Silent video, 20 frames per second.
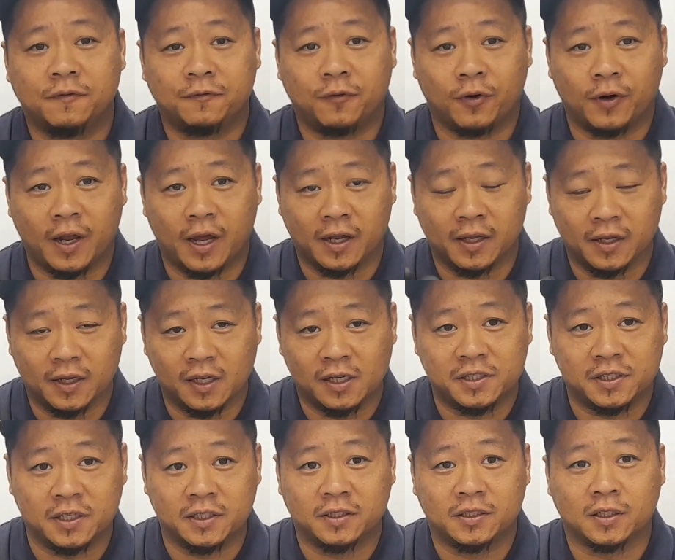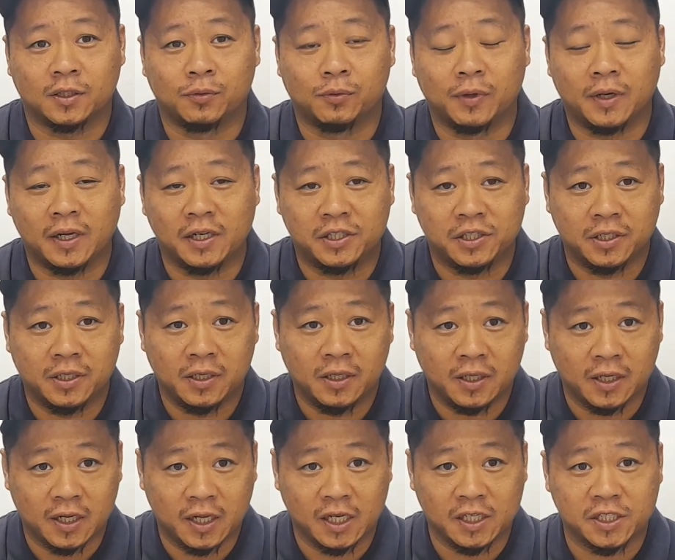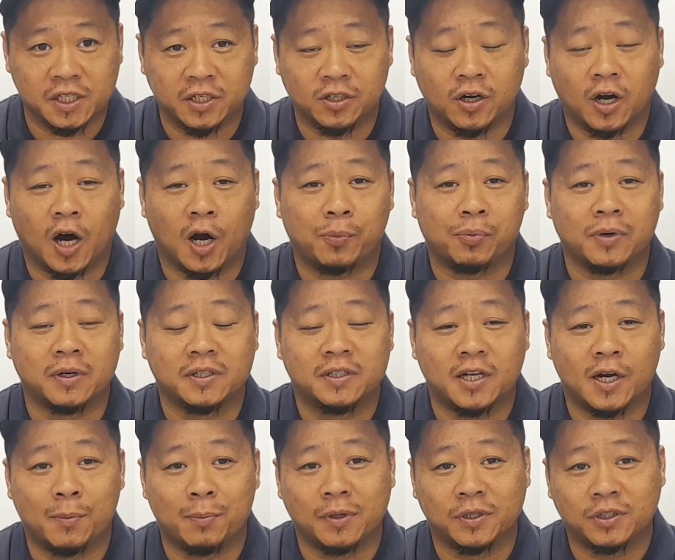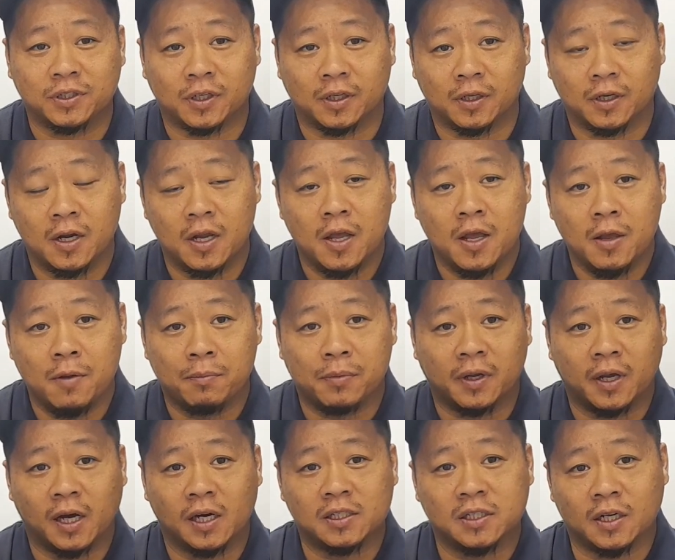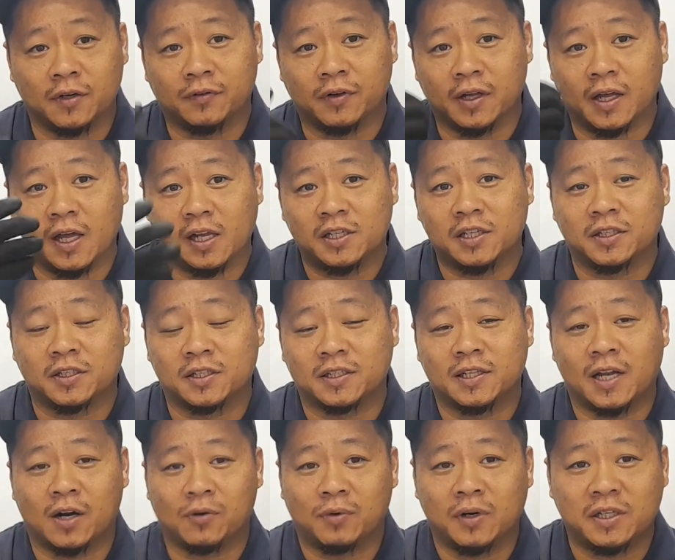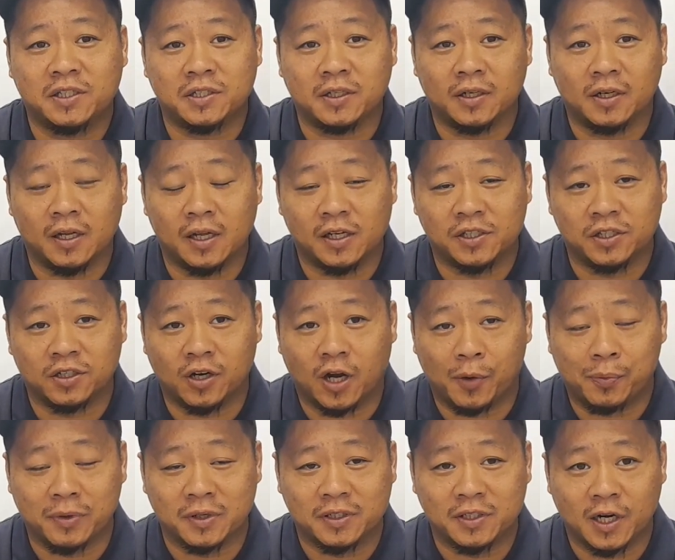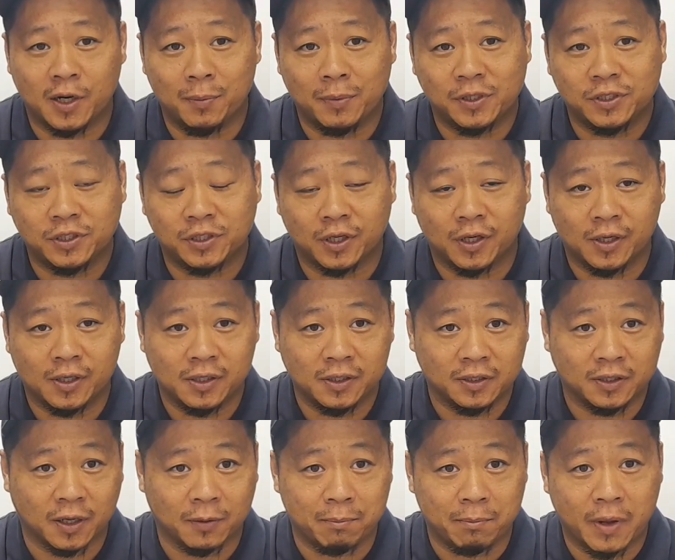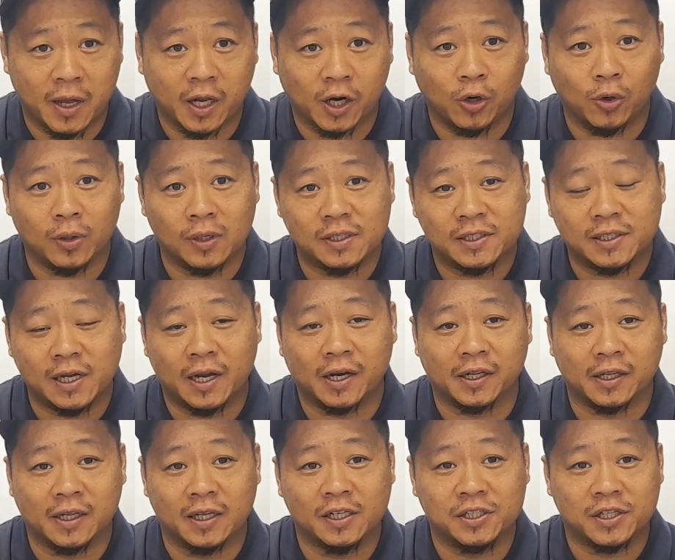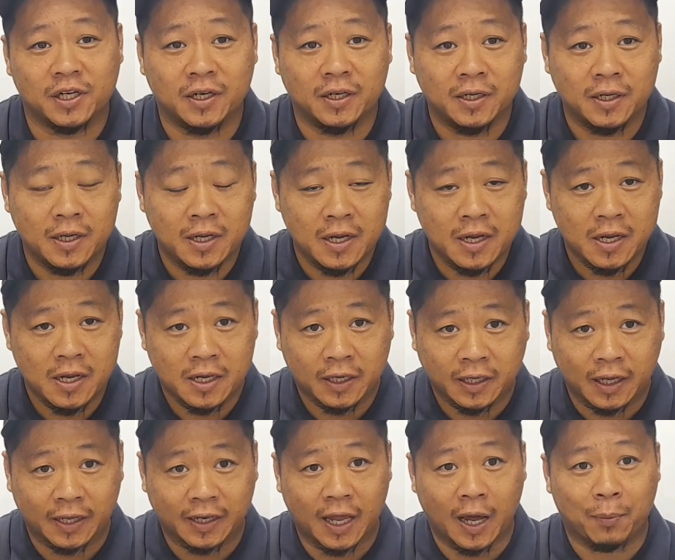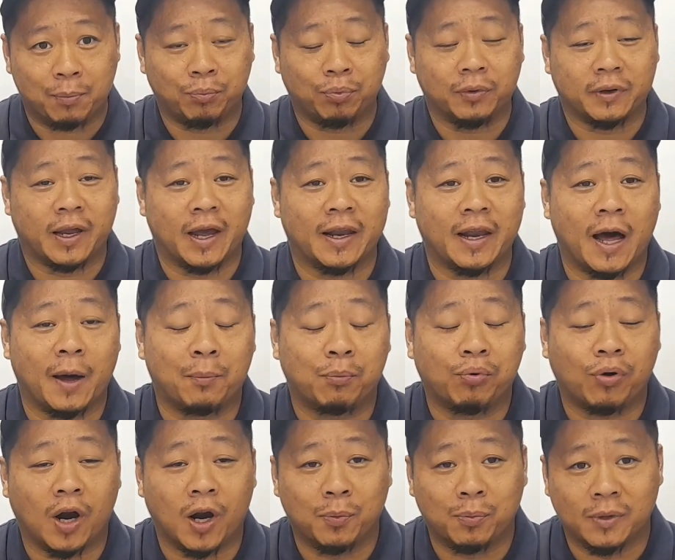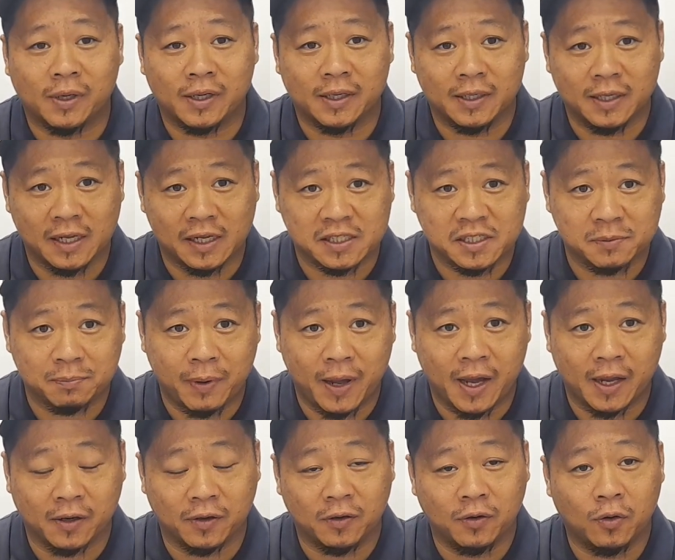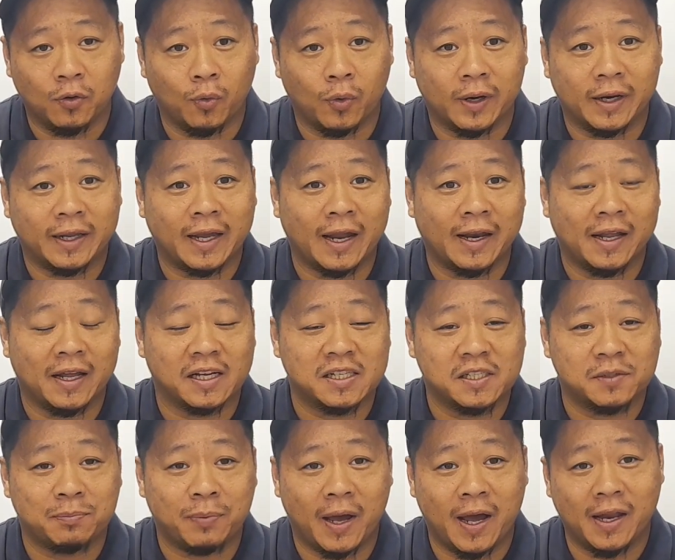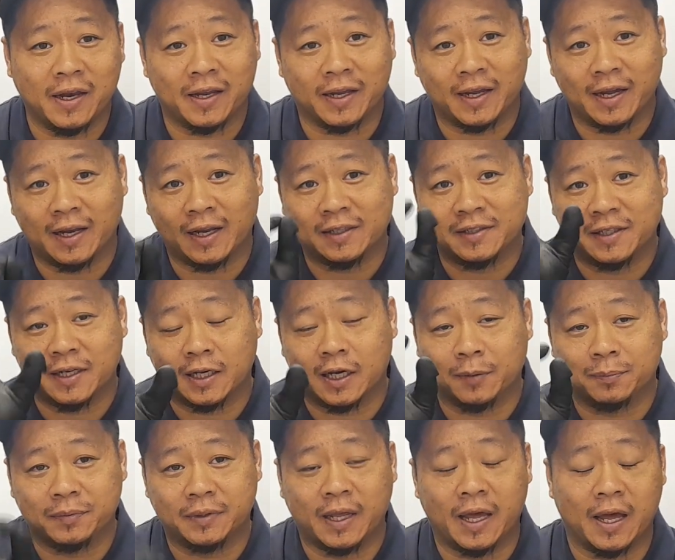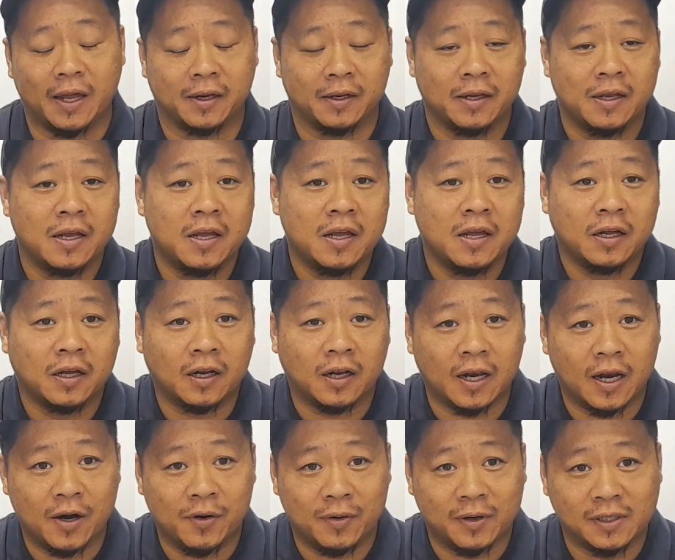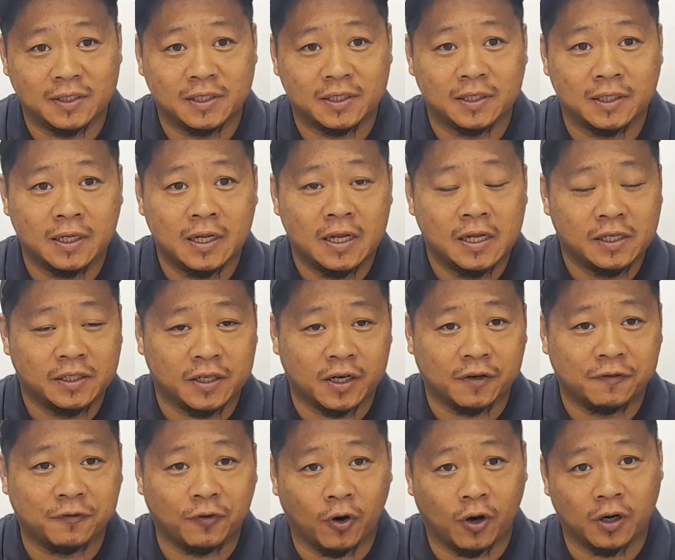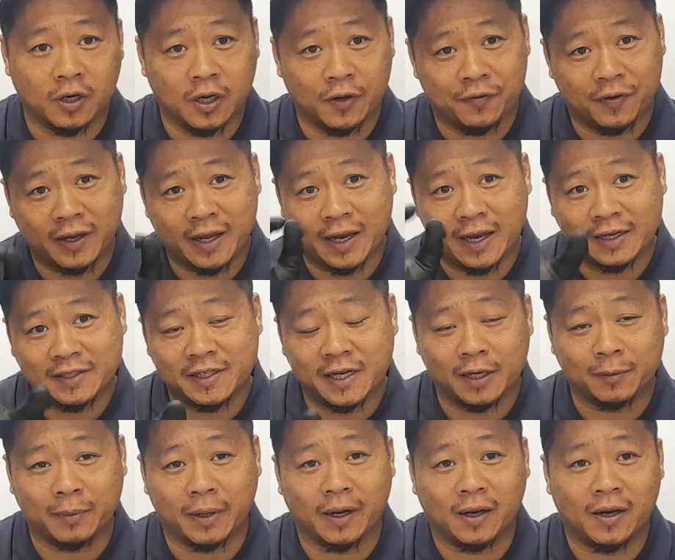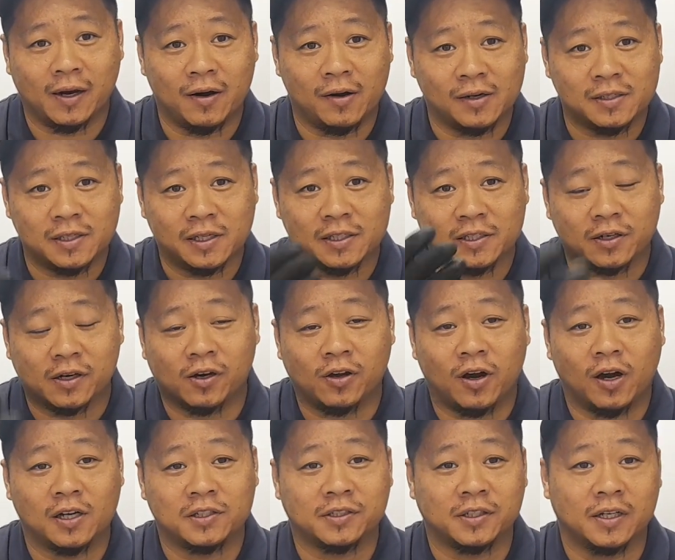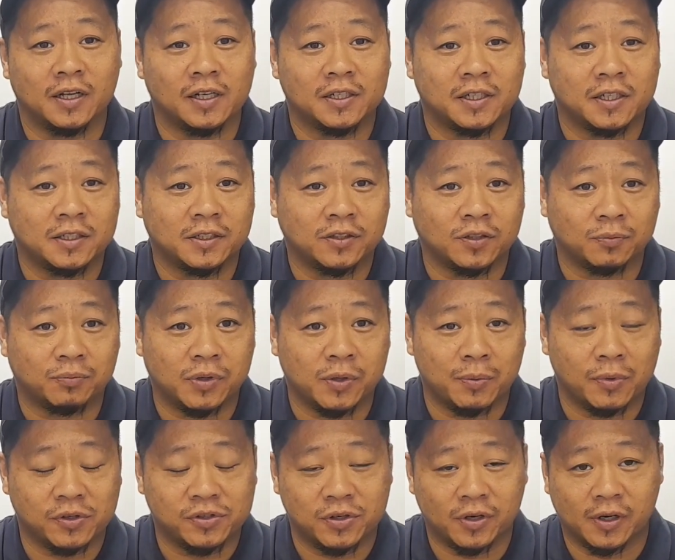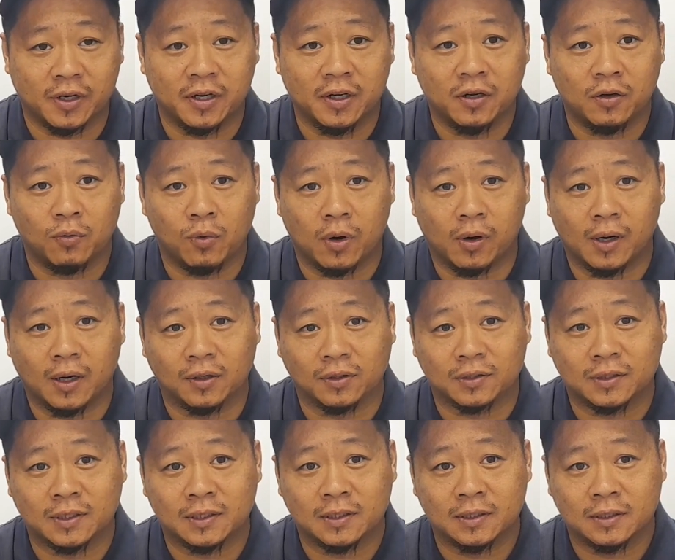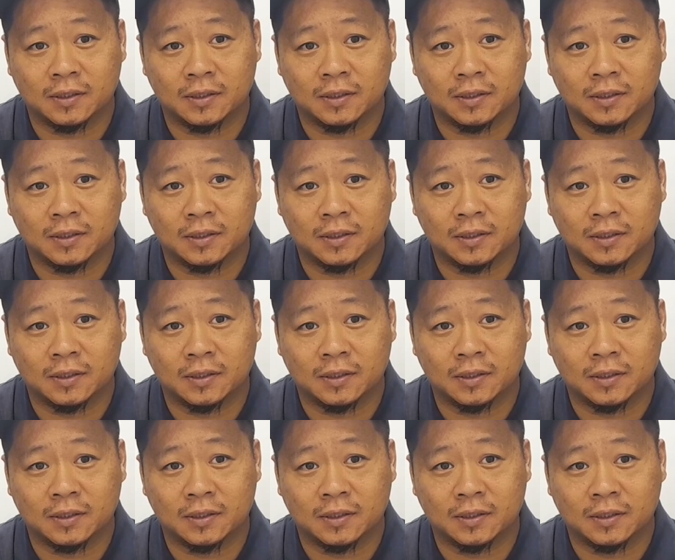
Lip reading: for that engine to reach engine operating temperature because if the engine does not reach engine operating temperature, the metal inside the engine cannot properly expand. When it cannot expand, it cannot take up that clearance. Therefore, if it cannot take up that clearance, it's going to cause the engine to prematurely wear out.